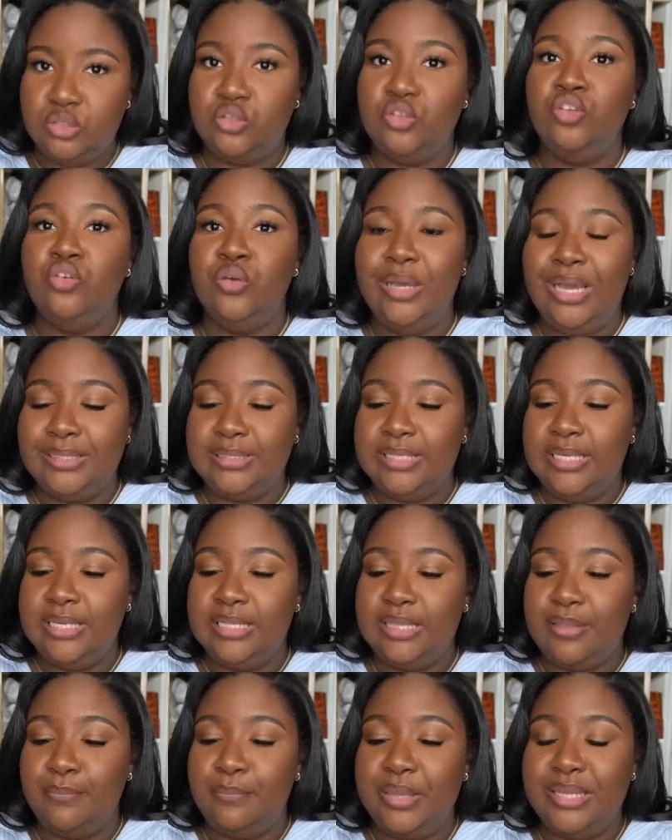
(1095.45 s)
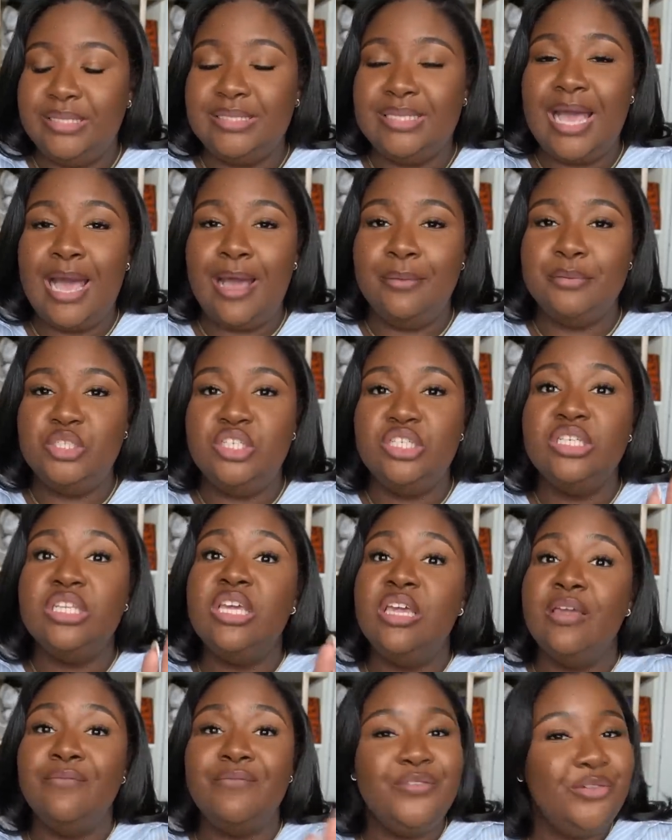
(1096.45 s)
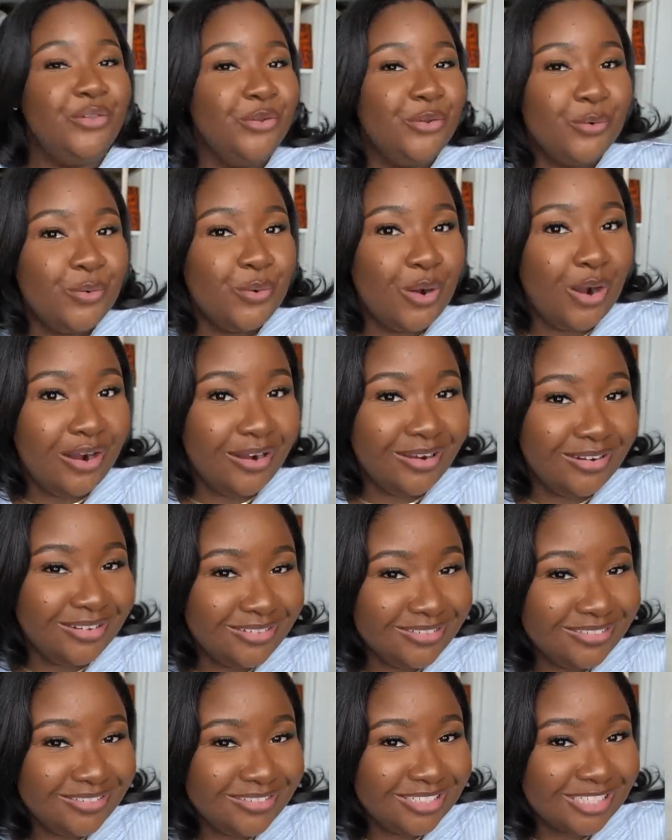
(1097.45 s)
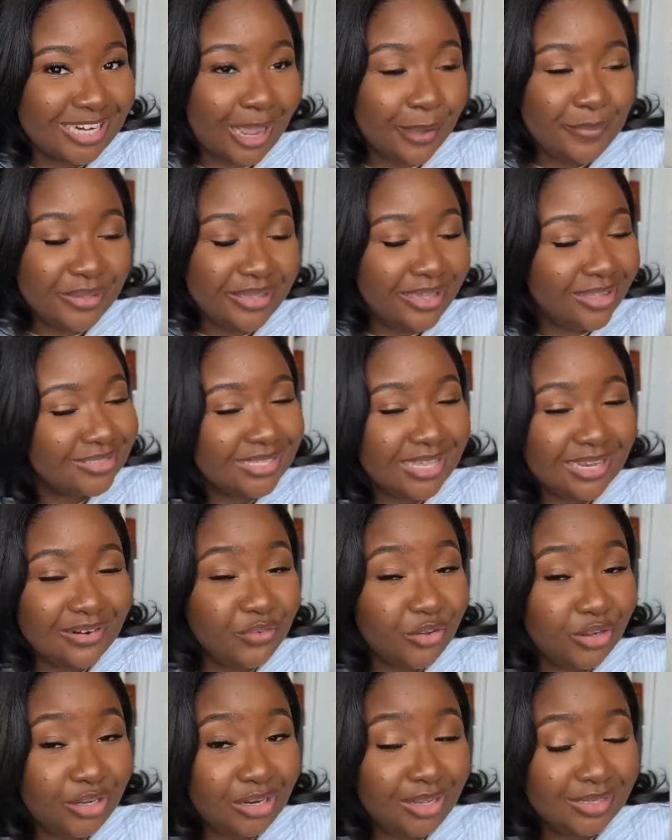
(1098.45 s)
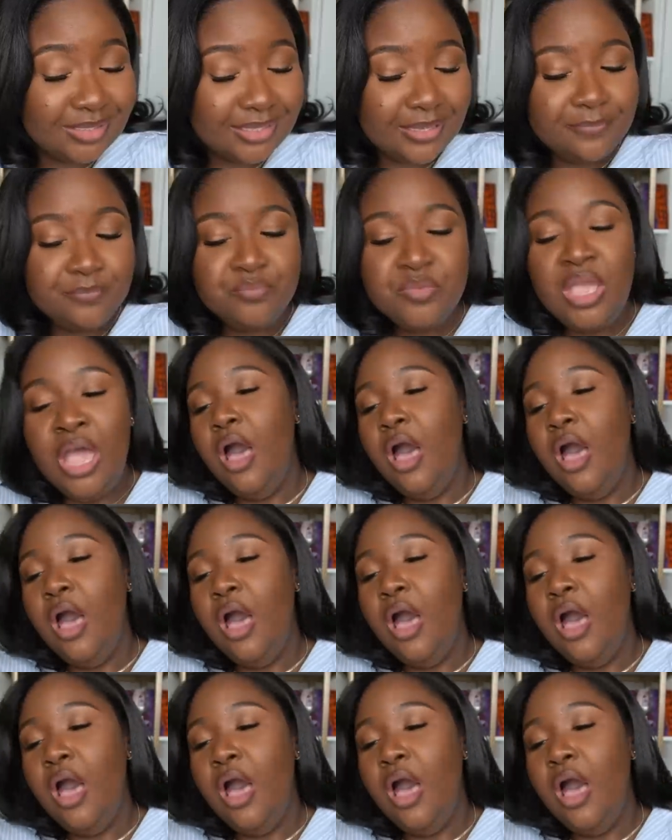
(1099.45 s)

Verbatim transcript: you guys can get the best option if you are shopping outside of your closet.